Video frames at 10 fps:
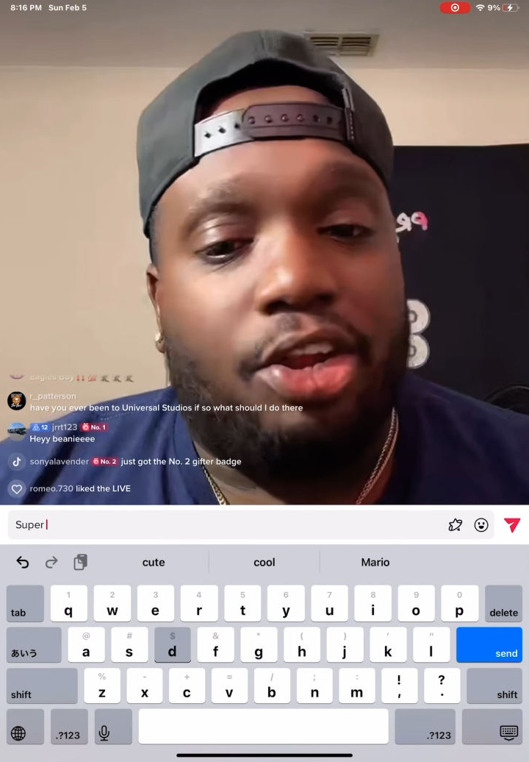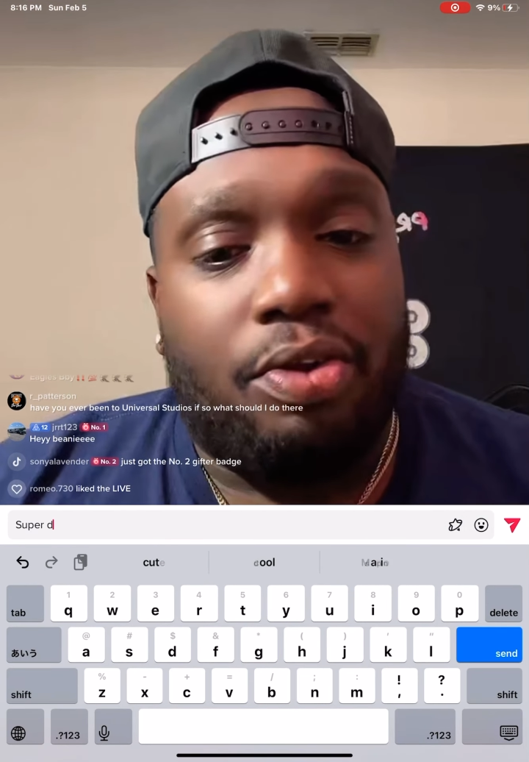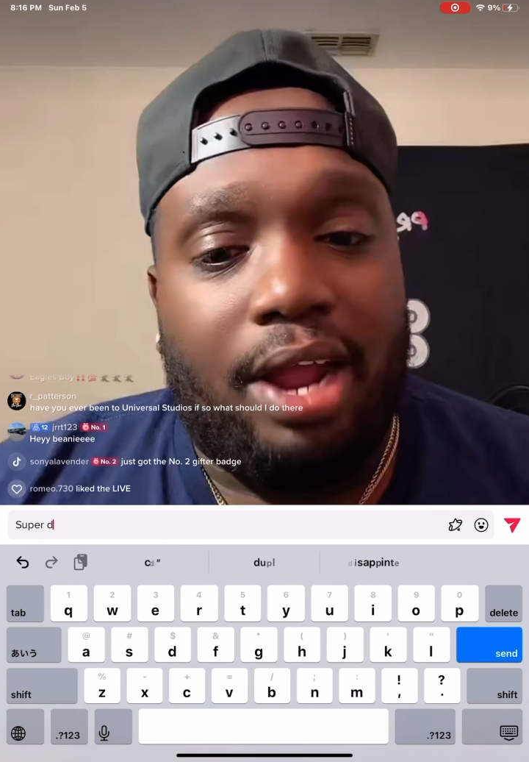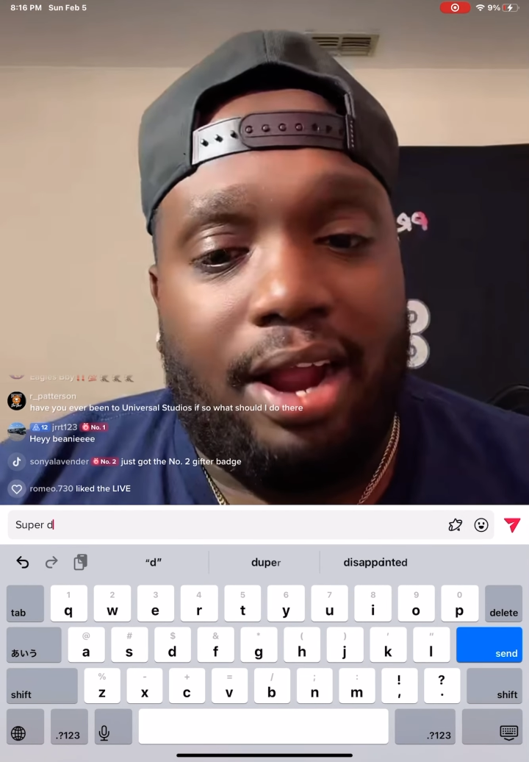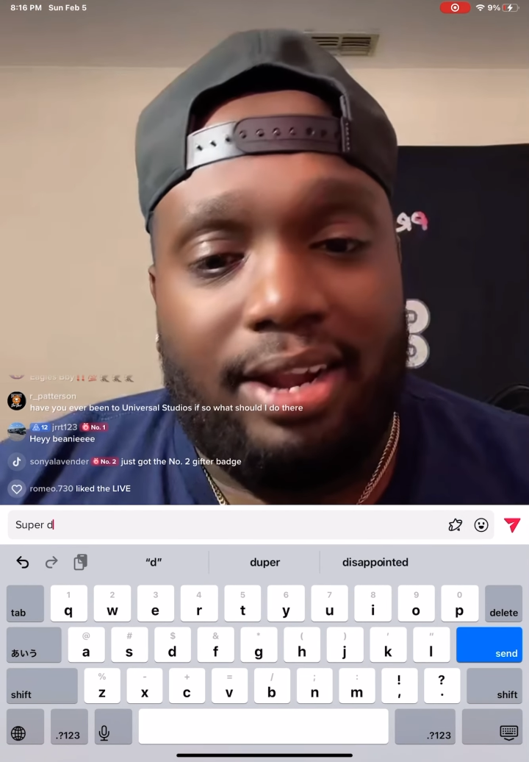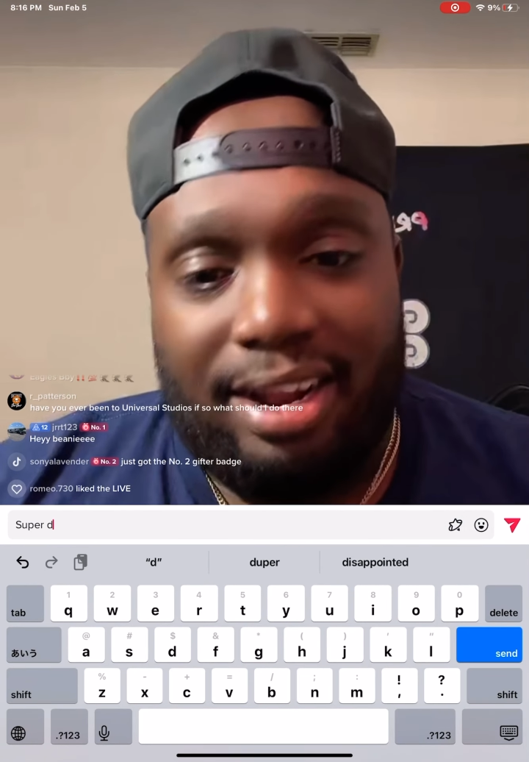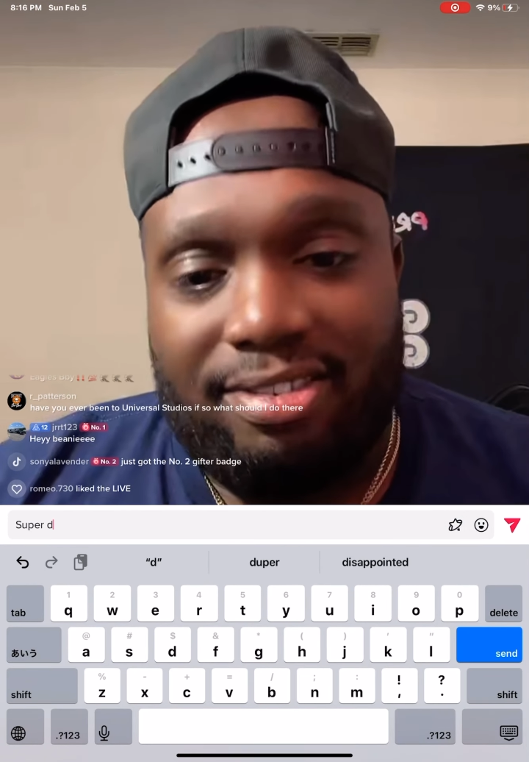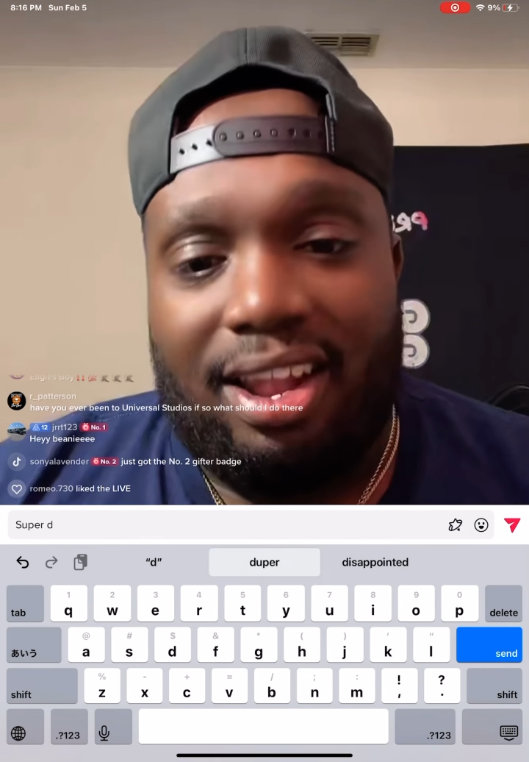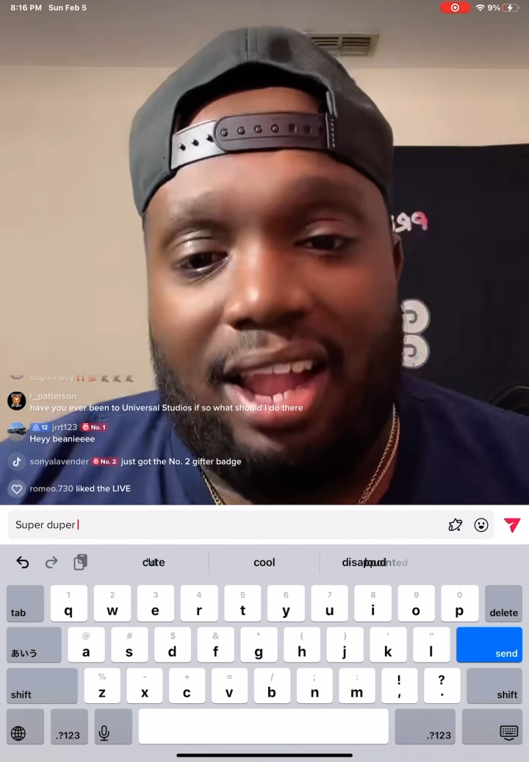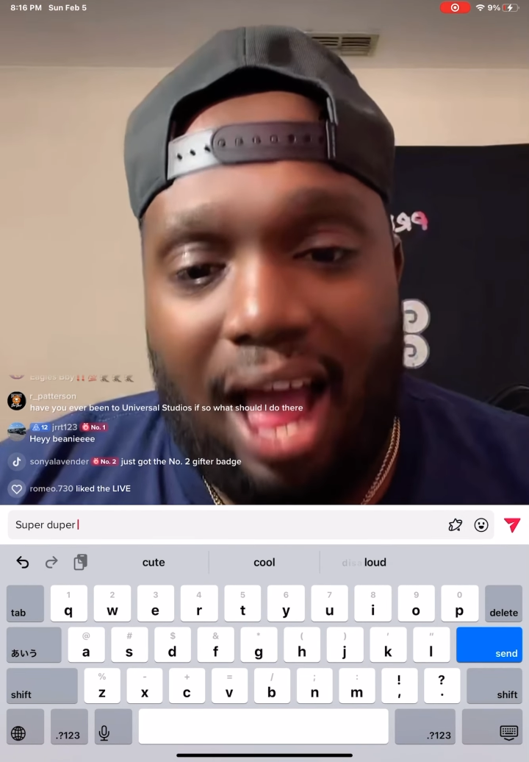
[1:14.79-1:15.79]
do there.
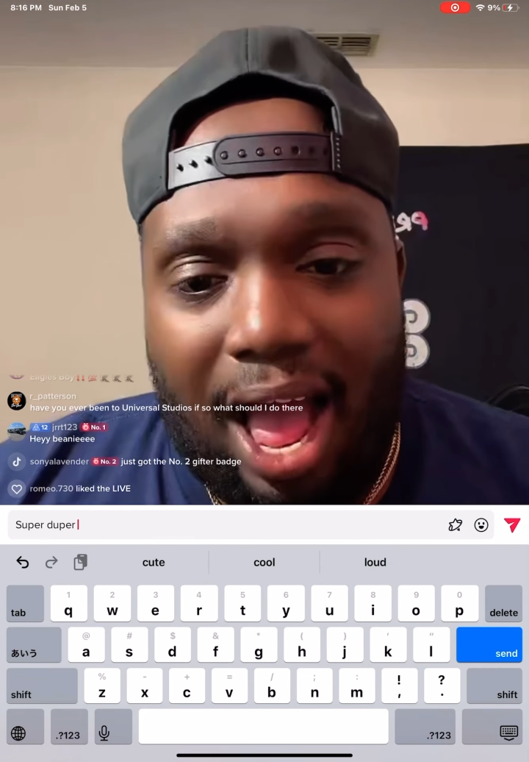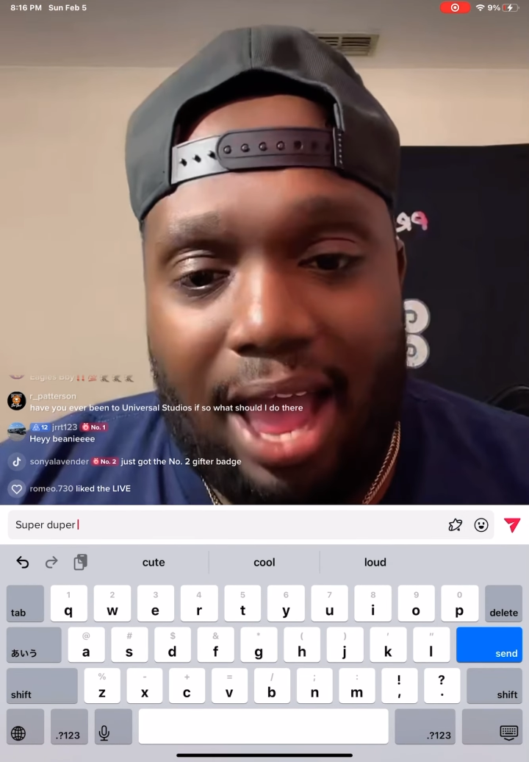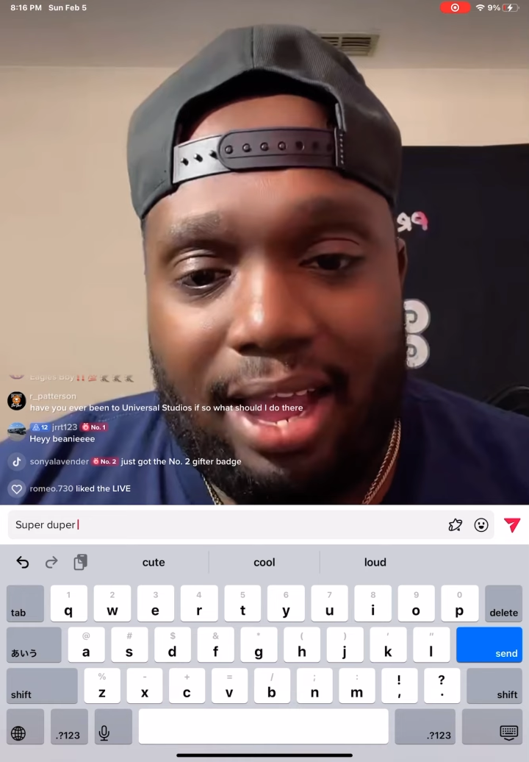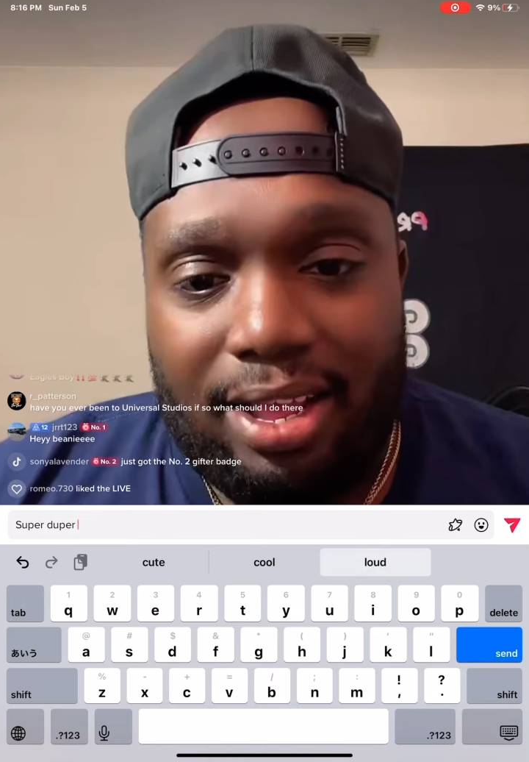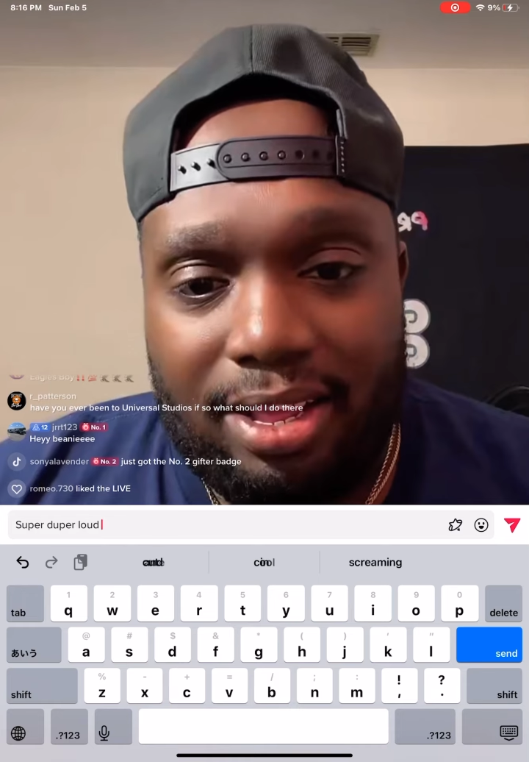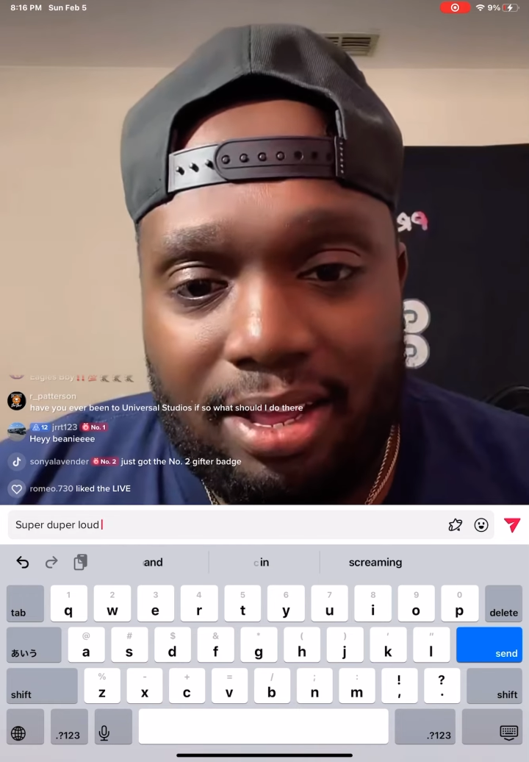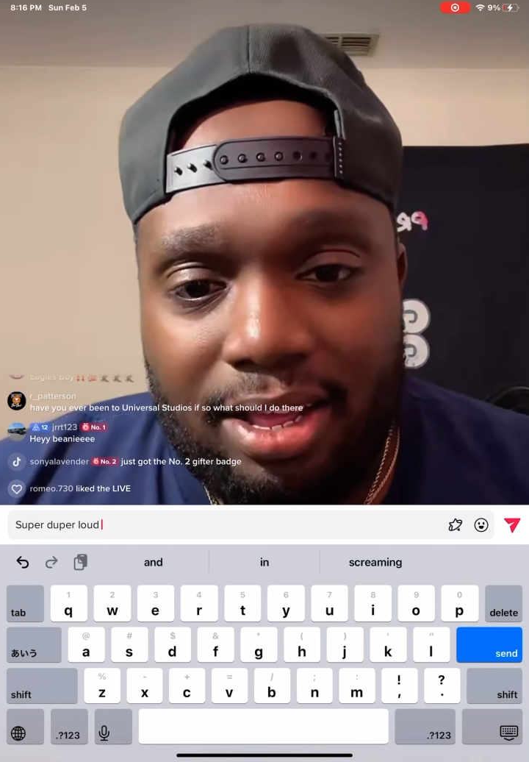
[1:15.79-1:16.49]
There's a lot.